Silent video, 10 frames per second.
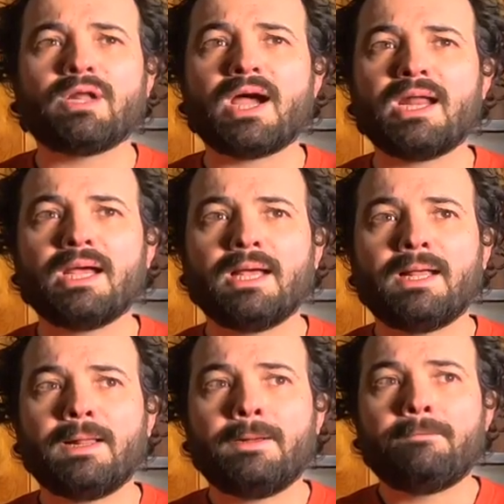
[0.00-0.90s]
what I
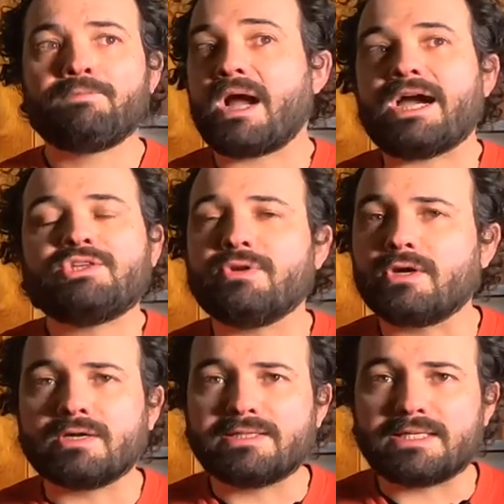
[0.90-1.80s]
I
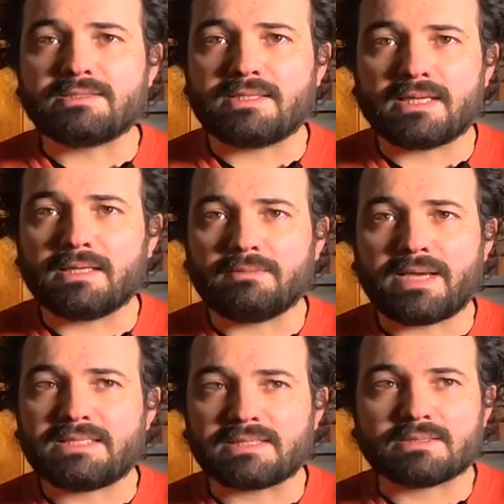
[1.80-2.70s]
drink on a day to day
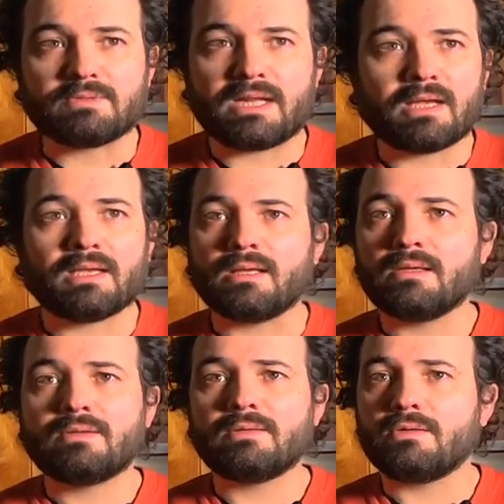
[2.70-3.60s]
basis. When I,
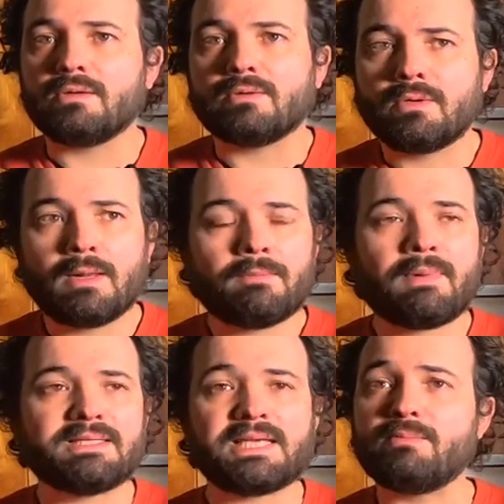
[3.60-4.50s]
you know,
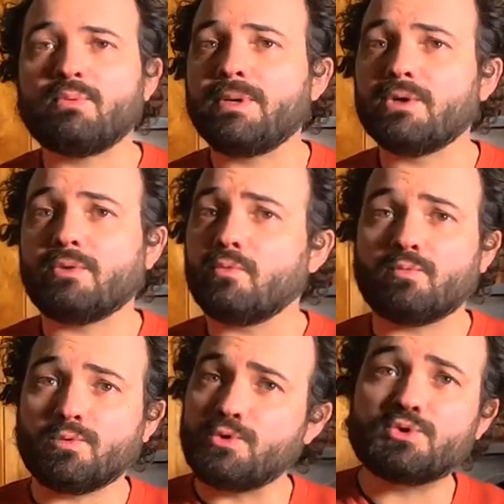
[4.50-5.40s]
my table beer
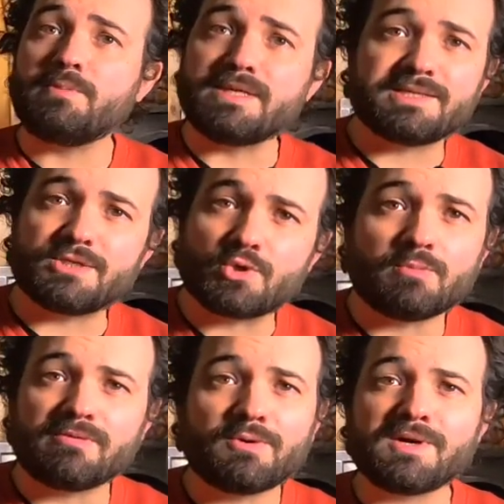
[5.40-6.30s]
used to be a
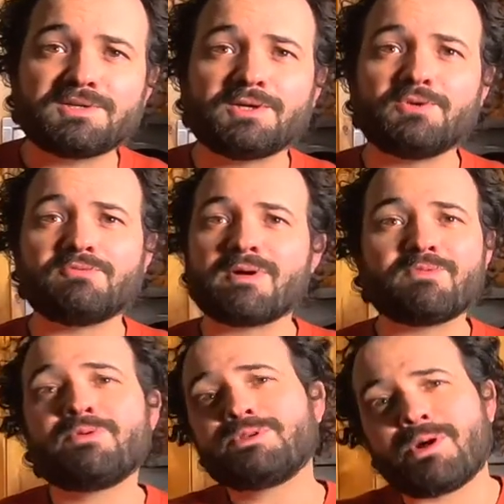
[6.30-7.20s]
saison before I started over my
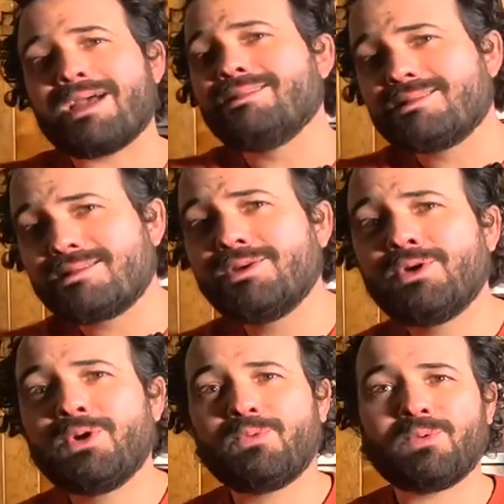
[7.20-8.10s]
brewery, so hence,
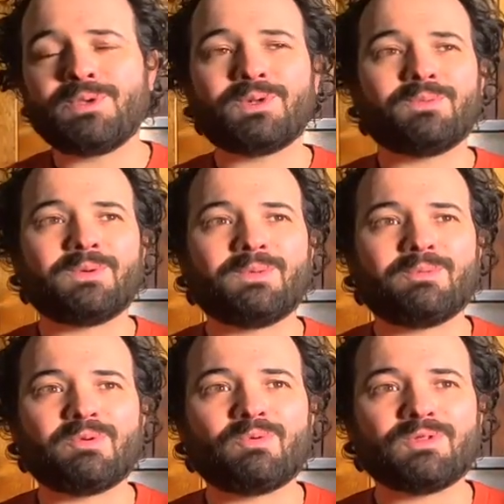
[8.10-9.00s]
you know, we,
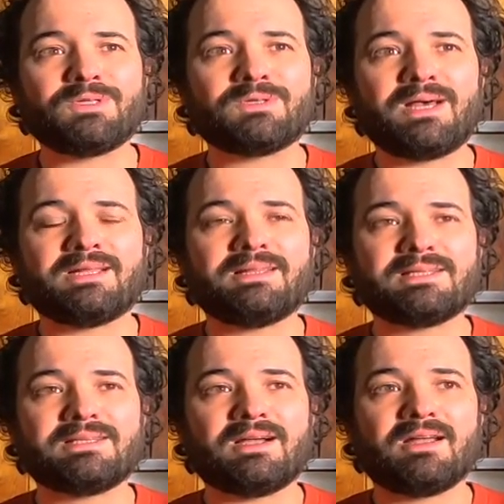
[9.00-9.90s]
we, rolled into that, and
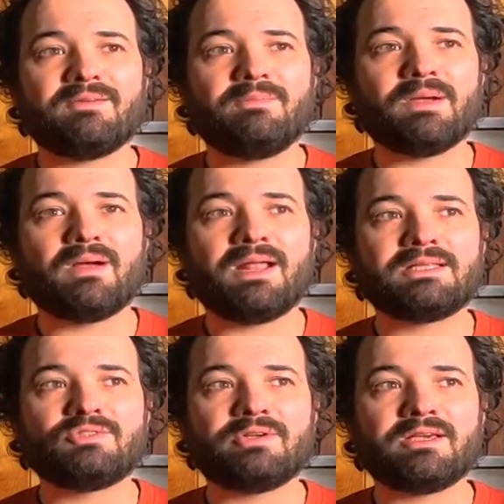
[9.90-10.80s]
that's the kind of beer I
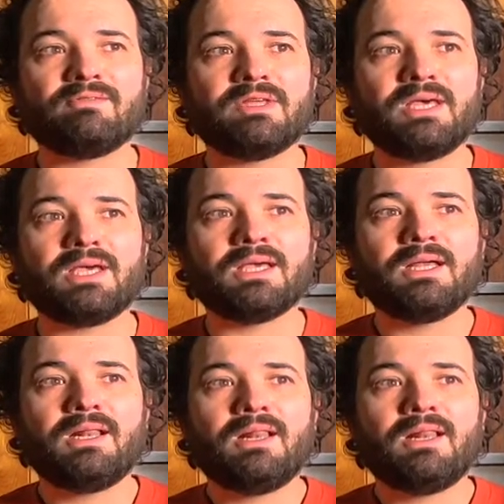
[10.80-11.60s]
like to drink every day.